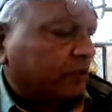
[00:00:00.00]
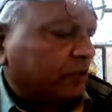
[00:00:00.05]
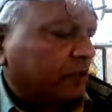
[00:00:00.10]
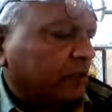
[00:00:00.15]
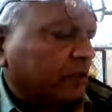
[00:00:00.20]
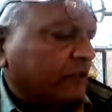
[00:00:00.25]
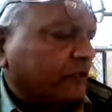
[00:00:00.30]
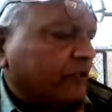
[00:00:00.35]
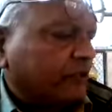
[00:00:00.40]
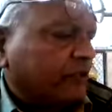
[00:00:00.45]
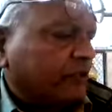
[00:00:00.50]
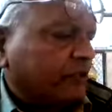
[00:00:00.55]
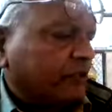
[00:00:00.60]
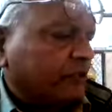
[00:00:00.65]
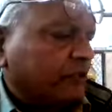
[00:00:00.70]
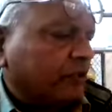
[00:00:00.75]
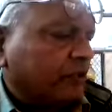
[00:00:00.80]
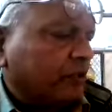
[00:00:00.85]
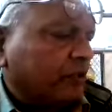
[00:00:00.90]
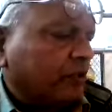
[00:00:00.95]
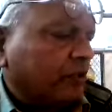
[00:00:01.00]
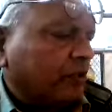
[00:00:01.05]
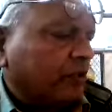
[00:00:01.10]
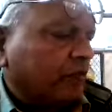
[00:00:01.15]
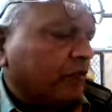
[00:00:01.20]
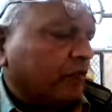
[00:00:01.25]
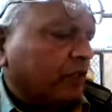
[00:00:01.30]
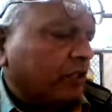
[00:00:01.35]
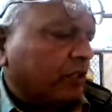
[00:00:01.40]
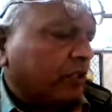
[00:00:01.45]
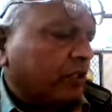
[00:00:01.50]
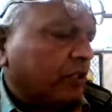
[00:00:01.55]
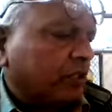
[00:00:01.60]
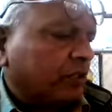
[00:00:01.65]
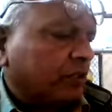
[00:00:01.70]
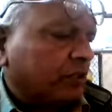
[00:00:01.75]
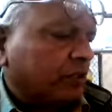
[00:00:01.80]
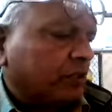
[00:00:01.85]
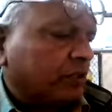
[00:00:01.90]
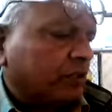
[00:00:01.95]
agencies working
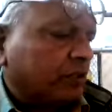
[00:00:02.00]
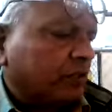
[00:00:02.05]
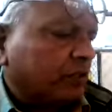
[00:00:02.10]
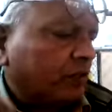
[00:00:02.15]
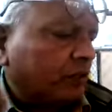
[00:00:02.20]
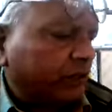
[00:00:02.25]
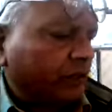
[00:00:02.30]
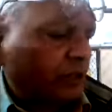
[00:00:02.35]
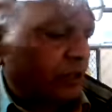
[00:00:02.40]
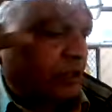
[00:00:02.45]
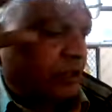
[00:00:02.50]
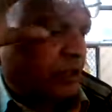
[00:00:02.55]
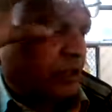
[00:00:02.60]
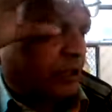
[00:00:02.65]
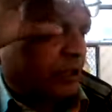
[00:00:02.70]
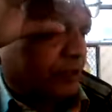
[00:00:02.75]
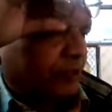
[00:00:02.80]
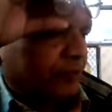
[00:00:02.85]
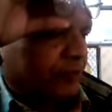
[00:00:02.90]
in contact area,